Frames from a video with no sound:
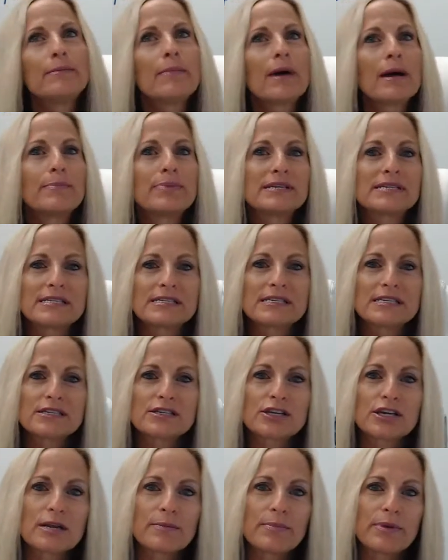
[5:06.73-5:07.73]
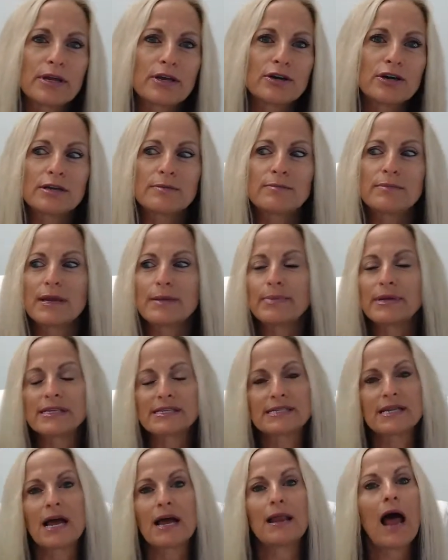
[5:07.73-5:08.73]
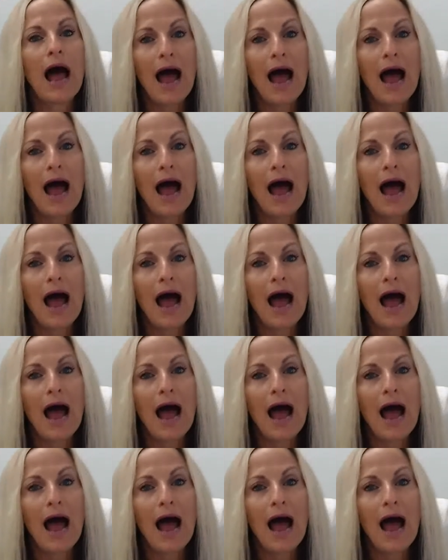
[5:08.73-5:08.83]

my business is going to be good, maybe it's not.